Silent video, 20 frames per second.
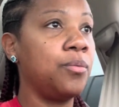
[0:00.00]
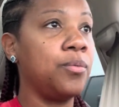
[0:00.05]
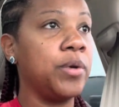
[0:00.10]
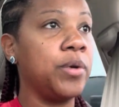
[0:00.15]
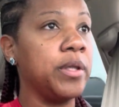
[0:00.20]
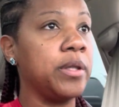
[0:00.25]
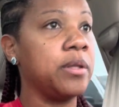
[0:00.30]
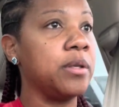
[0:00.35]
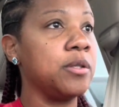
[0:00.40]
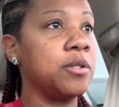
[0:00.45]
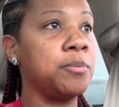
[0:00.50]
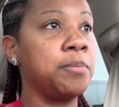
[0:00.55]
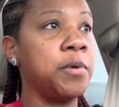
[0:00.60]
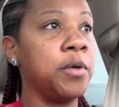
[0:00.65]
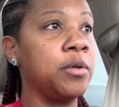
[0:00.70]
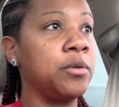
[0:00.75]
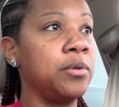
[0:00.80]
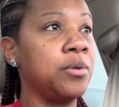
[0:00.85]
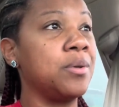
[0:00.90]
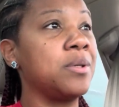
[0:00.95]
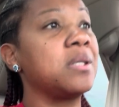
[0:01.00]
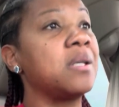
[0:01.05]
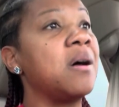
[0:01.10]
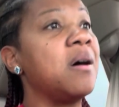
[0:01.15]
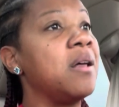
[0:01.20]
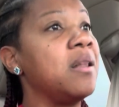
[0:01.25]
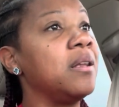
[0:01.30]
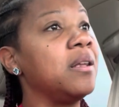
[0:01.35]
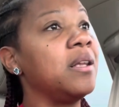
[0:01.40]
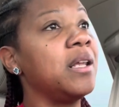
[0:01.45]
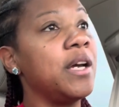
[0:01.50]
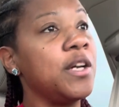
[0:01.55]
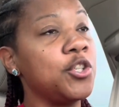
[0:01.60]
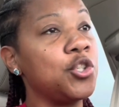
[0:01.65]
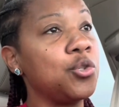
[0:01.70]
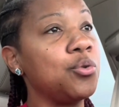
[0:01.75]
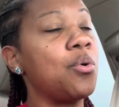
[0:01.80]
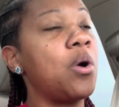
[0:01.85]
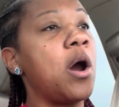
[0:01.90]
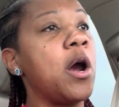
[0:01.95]
with these builders
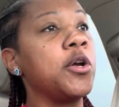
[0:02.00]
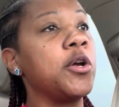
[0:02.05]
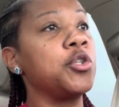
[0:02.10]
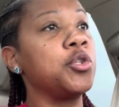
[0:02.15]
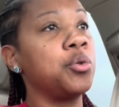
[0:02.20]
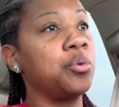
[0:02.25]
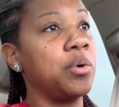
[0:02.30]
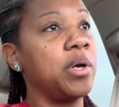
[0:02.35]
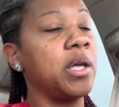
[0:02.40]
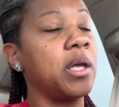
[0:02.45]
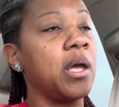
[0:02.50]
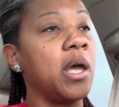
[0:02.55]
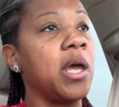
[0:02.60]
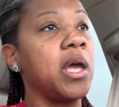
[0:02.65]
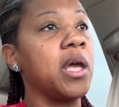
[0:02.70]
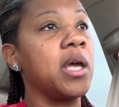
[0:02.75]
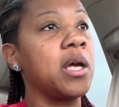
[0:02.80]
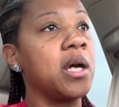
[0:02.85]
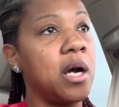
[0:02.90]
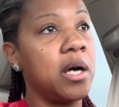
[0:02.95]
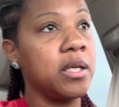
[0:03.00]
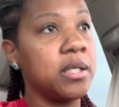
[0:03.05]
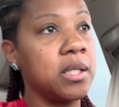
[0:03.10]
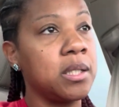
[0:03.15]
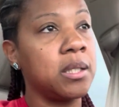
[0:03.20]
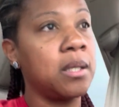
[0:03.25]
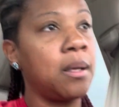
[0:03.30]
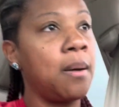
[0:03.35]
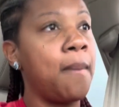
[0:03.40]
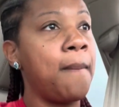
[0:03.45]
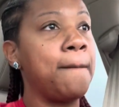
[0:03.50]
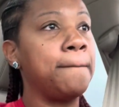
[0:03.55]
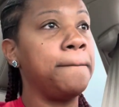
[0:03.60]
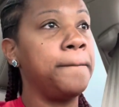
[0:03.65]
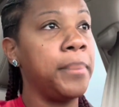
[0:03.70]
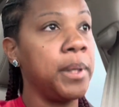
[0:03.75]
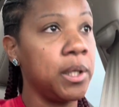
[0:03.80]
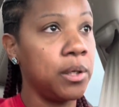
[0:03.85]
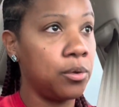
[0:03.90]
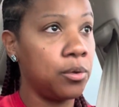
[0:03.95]
unless you are doing a
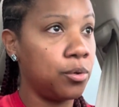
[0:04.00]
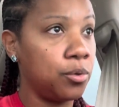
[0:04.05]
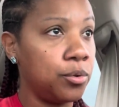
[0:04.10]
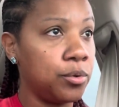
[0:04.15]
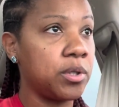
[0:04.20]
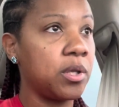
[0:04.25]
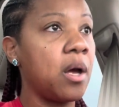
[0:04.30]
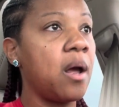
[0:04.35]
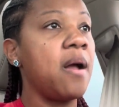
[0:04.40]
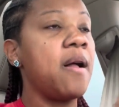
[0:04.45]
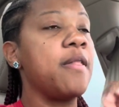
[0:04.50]
custom build.